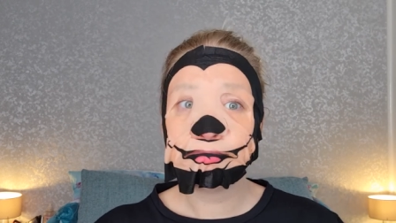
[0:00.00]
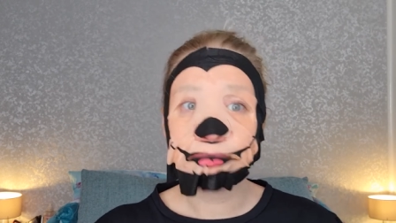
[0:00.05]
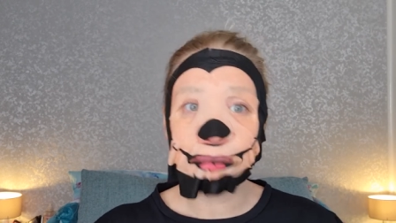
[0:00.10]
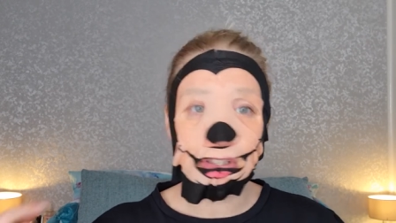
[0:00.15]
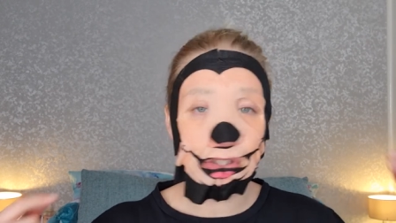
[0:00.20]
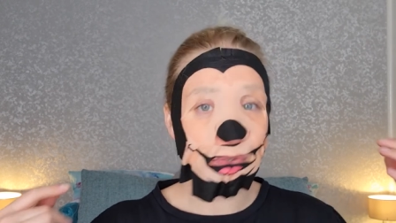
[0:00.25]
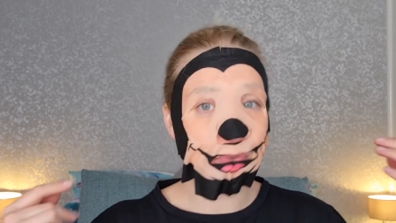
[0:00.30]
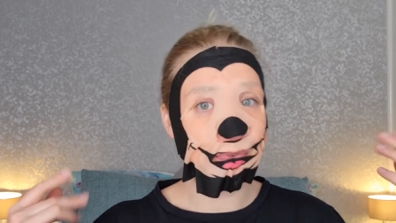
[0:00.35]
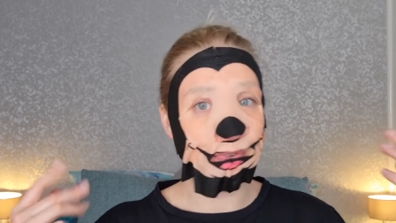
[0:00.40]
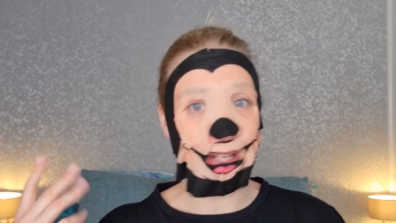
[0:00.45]
I
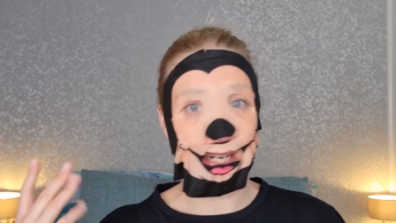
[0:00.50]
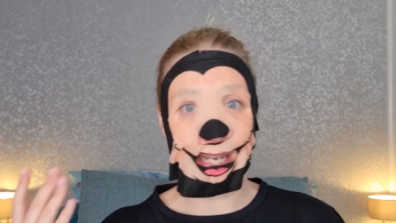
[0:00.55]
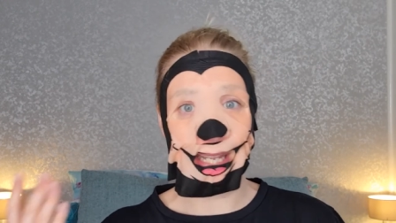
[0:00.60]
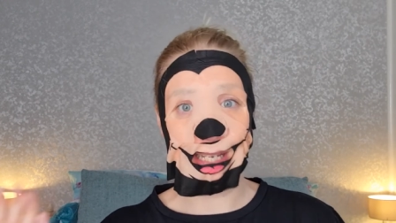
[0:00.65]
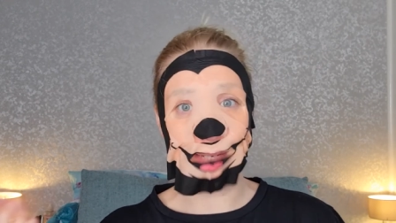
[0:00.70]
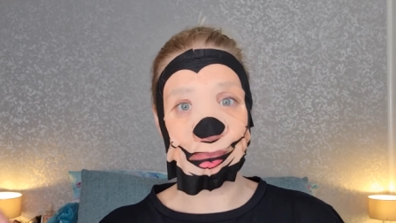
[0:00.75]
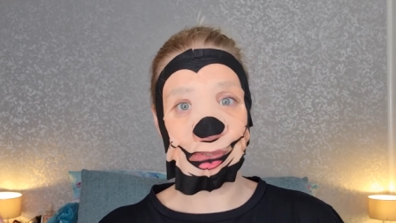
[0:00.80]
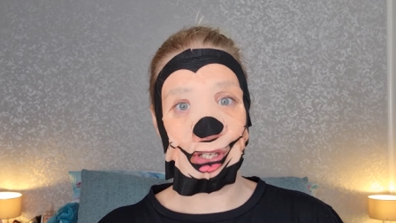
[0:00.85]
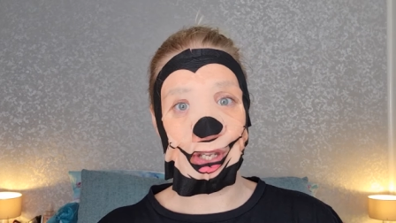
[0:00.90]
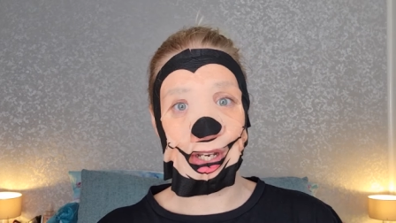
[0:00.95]
don't feel
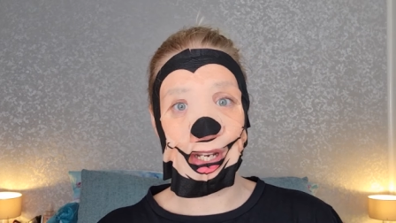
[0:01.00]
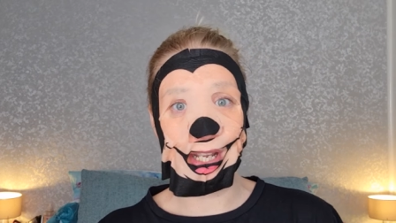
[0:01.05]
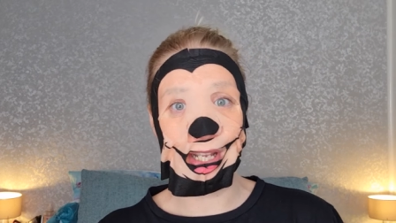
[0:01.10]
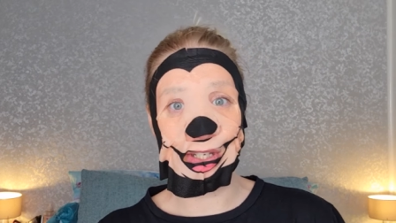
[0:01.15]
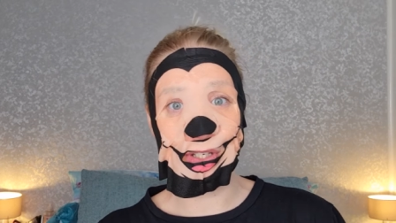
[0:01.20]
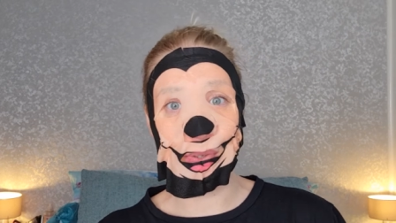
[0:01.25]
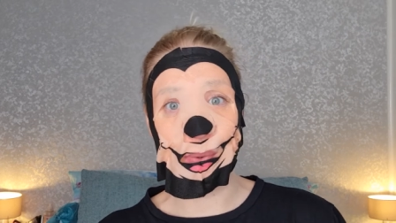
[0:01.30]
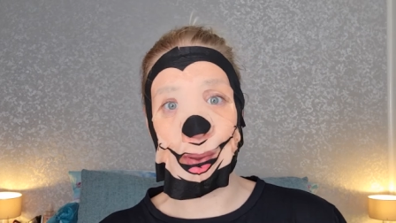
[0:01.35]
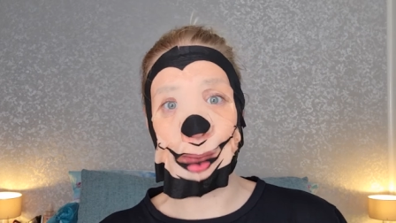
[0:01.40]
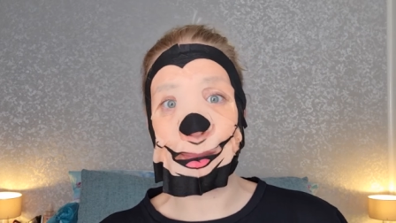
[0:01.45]
like I'm turning
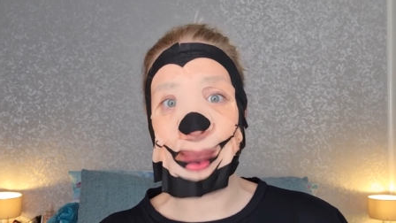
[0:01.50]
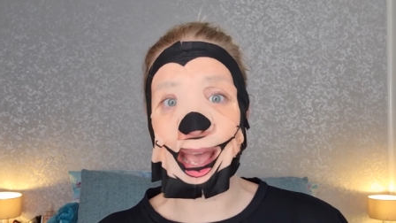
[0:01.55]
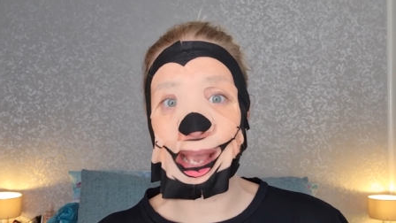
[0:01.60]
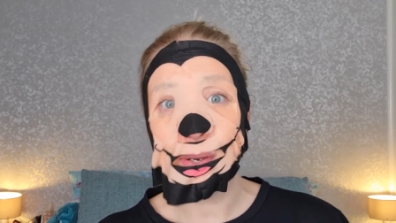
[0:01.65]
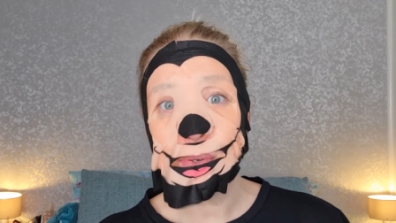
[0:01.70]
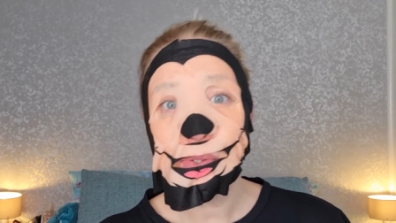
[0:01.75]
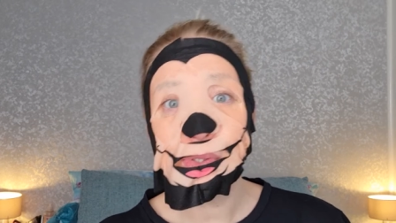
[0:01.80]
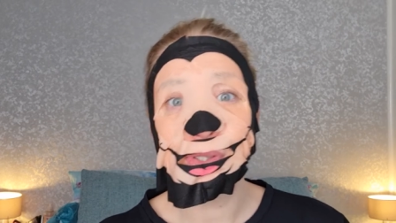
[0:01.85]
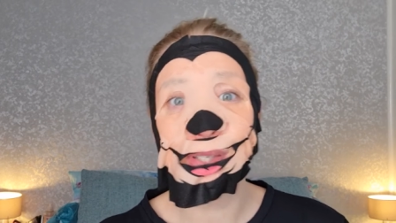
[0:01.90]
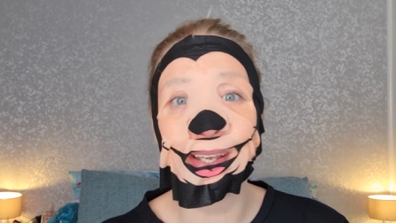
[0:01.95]
into a
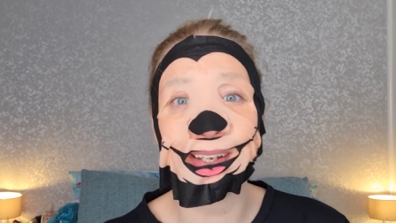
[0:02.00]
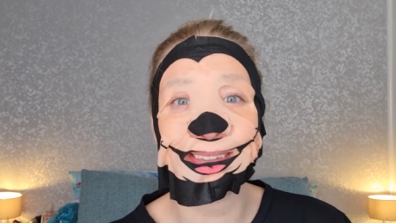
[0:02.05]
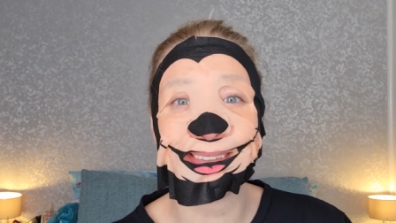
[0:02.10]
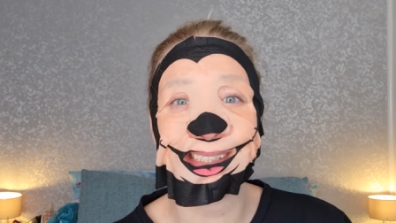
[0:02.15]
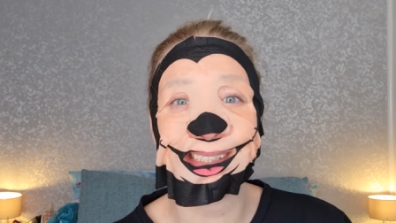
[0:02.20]
mouse.